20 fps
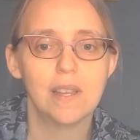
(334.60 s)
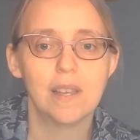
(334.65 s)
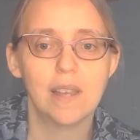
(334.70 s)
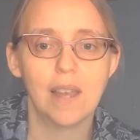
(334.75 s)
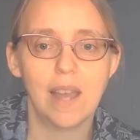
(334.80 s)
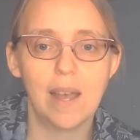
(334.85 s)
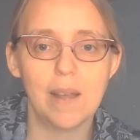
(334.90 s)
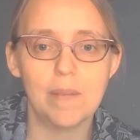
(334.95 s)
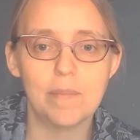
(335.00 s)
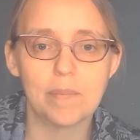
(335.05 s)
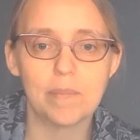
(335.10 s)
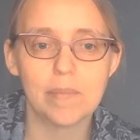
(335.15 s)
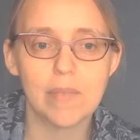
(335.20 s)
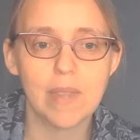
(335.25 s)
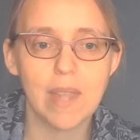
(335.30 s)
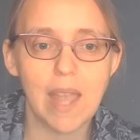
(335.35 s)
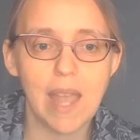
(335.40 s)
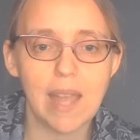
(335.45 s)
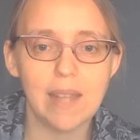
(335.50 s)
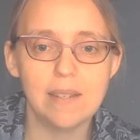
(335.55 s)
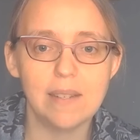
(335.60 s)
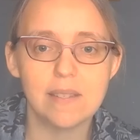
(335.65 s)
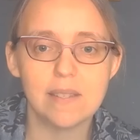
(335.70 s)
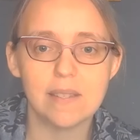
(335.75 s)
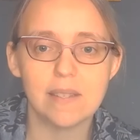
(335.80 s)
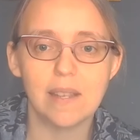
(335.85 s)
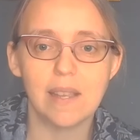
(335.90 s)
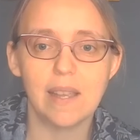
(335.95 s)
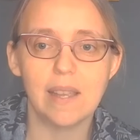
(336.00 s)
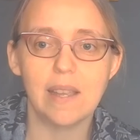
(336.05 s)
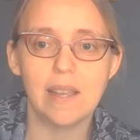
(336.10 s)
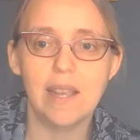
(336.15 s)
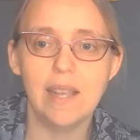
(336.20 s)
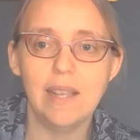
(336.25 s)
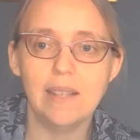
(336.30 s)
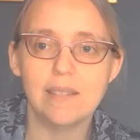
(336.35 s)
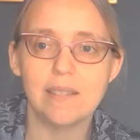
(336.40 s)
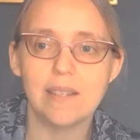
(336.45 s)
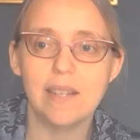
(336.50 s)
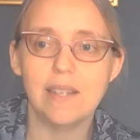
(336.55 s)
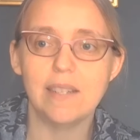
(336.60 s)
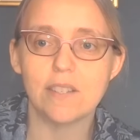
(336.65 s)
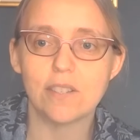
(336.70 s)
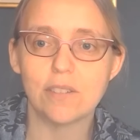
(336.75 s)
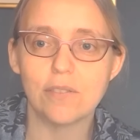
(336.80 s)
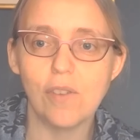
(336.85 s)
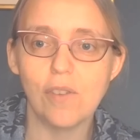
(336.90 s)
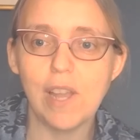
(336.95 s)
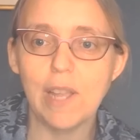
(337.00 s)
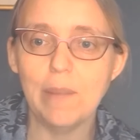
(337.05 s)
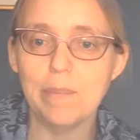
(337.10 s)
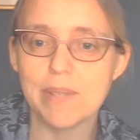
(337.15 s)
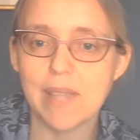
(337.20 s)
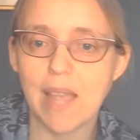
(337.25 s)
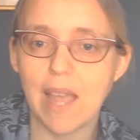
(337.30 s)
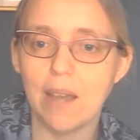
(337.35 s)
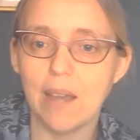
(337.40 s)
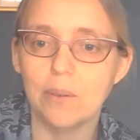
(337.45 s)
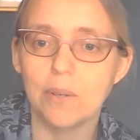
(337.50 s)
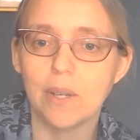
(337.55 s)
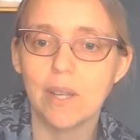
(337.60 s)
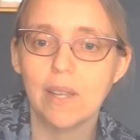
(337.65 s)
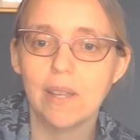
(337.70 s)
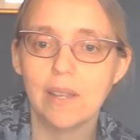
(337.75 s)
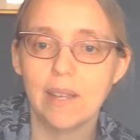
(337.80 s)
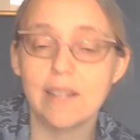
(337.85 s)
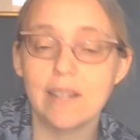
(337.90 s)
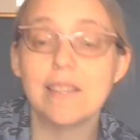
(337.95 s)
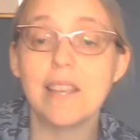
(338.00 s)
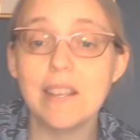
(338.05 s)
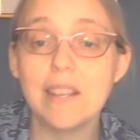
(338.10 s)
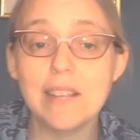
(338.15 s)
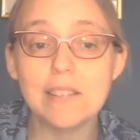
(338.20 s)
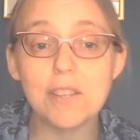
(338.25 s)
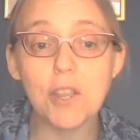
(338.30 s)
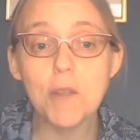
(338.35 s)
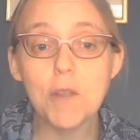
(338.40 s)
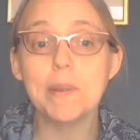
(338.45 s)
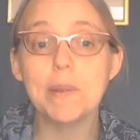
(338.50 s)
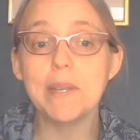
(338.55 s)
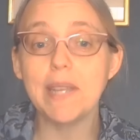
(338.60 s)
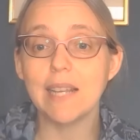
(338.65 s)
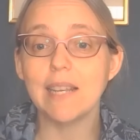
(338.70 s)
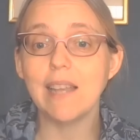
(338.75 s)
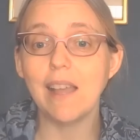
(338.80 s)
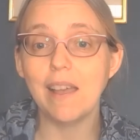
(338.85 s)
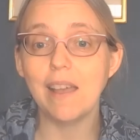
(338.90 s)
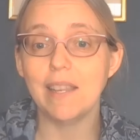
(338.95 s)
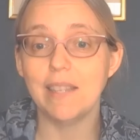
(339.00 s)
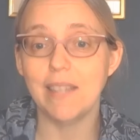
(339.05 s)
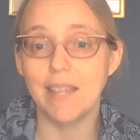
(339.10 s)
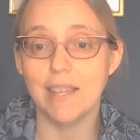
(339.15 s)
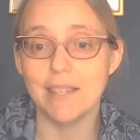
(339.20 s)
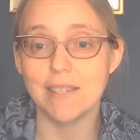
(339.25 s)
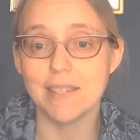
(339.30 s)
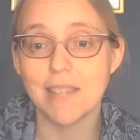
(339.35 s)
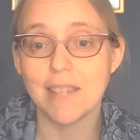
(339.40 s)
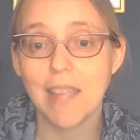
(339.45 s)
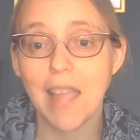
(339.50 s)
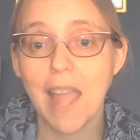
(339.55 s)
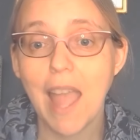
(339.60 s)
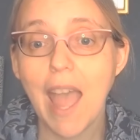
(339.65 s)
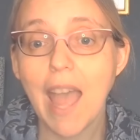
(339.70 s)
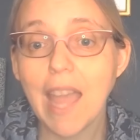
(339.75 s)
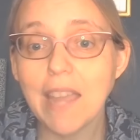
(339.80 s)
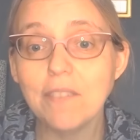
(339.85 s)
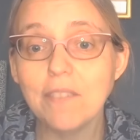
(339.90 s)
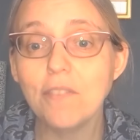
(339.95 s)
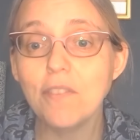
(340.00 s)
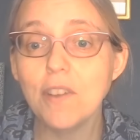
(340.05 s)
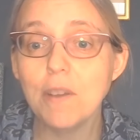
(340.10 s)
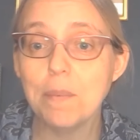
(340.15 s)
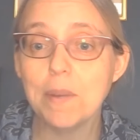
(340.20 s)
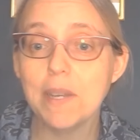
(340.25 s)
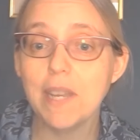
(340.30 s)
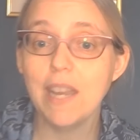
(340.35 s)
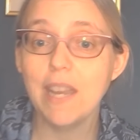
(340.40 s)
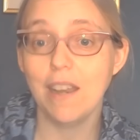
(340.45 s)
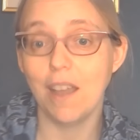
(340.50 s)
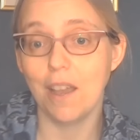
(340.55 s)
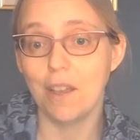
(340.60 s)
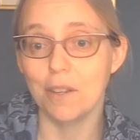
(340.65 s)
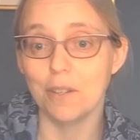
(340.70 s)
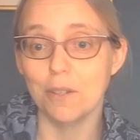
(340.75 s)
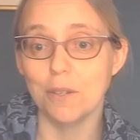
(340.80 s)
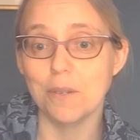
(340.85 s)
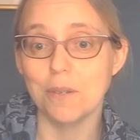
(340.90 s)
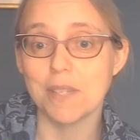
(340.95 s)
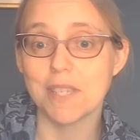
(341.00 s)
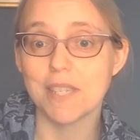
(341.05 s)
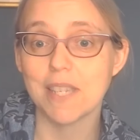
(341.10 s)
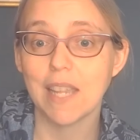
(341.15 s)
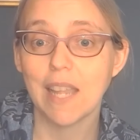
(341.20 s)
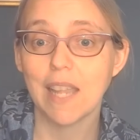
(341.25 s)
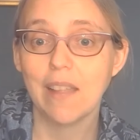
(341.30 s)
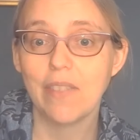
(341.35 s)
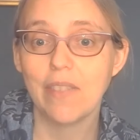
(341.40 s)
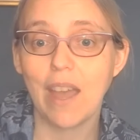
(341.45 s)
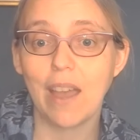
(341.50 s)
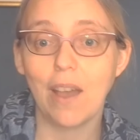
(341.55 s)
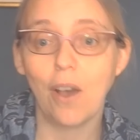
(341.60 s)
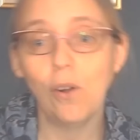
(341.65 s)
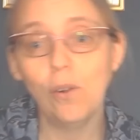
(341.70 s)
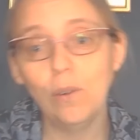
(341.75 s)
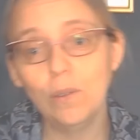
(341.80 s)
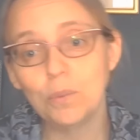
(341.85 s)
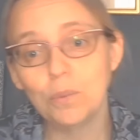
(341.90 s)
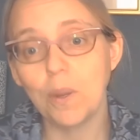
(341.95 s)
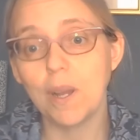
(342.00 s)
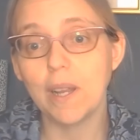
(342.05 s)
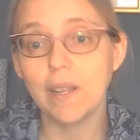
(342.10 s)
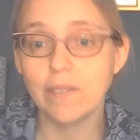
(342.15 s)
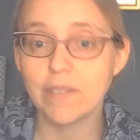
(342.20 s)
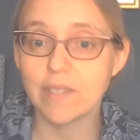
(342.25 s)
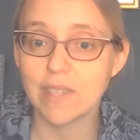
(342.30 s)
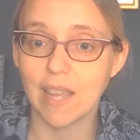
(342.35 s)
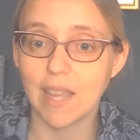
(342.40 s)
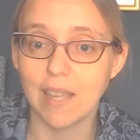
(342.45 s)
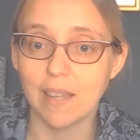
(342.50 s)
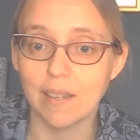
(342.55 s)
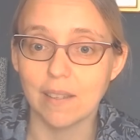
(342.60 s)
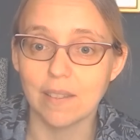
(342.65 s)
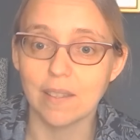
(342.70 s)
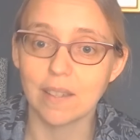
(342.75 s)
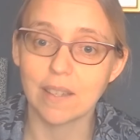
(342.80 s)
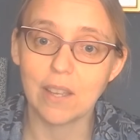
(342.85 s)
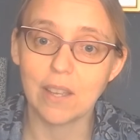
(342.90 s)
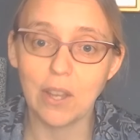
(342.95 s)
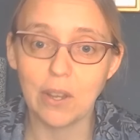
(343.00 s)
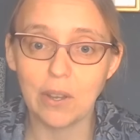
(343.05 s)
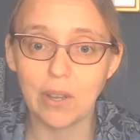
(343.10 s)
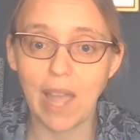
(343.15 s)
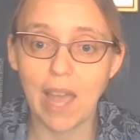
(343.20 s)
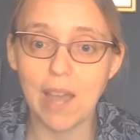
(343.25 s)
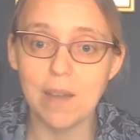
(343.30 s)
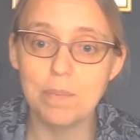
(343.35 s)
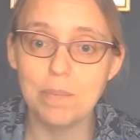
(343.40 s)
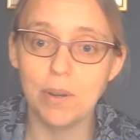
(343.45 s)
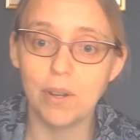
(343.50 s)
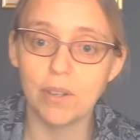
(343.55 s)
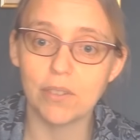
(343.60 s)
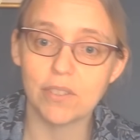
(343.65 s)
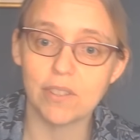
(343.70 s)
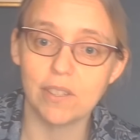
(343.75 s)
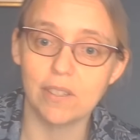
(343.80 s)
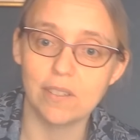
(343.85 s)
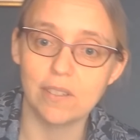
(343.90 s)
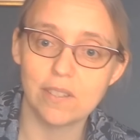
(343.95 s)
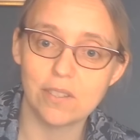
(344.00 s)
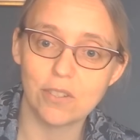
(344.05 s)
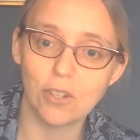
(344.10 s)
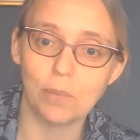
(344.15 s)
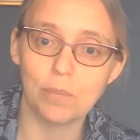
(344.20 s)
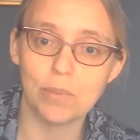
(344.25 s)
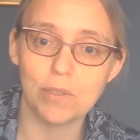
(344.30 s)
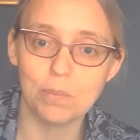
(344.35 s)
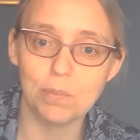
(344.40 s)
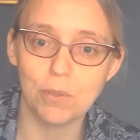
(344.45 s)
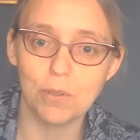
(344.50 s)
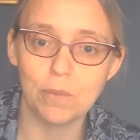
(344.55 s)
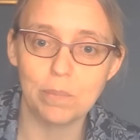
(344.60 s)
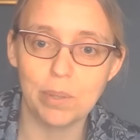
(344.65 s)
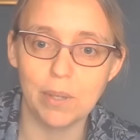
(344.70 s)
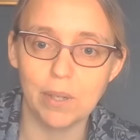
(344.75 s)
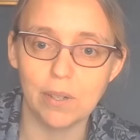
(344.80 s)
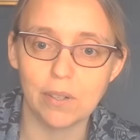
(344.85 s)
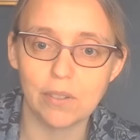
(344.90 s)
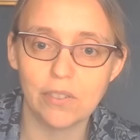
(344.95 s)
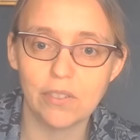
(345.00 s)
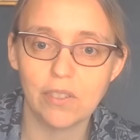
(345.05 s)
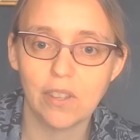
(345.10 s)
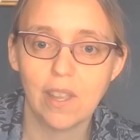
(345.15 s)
um, and he, he describes how, his opening line is everybody knows that old wise tale that cowpox can stop smallpox